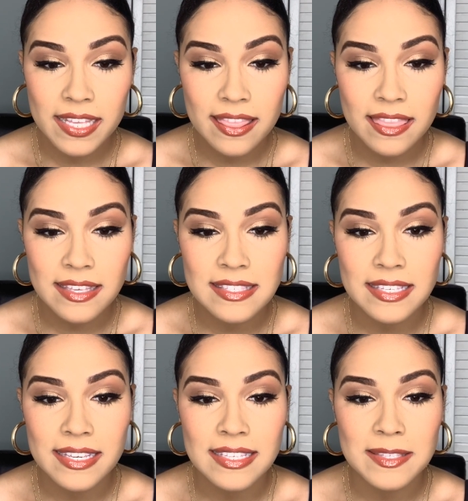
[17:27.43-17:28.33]
This
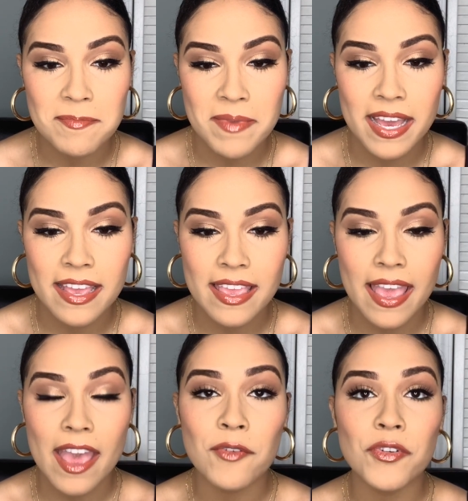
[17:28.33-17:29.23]
is my
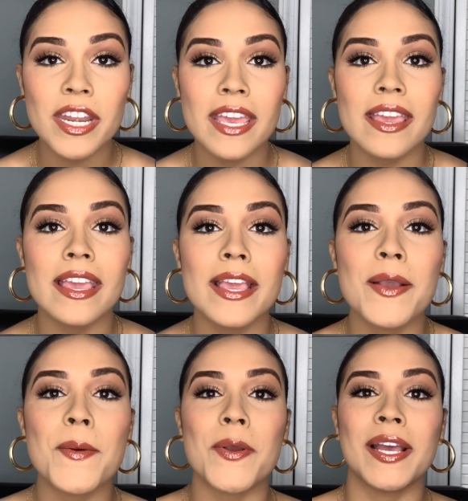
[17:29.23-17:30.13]
everyday
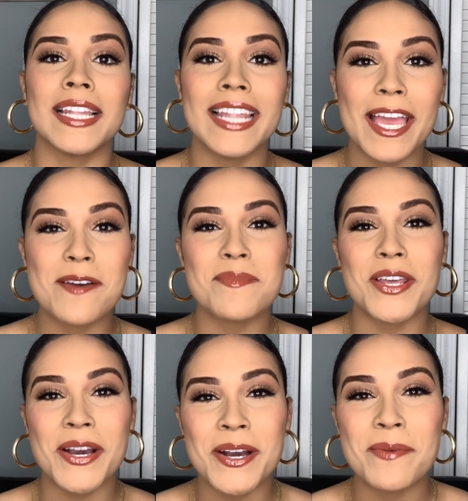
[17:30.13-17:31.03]
glammed
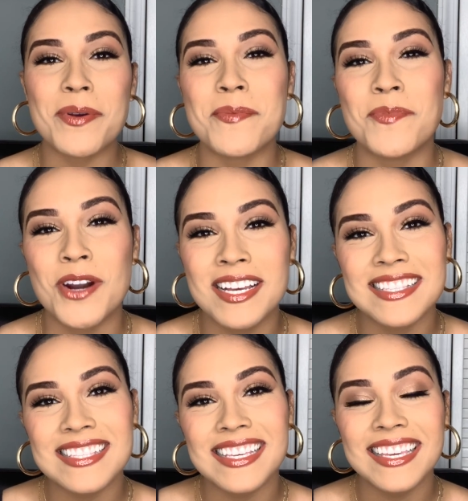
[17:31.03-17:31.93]
up
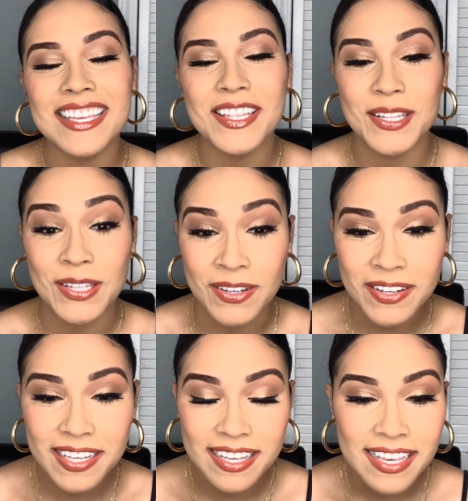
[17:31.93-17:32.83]
bronzy look.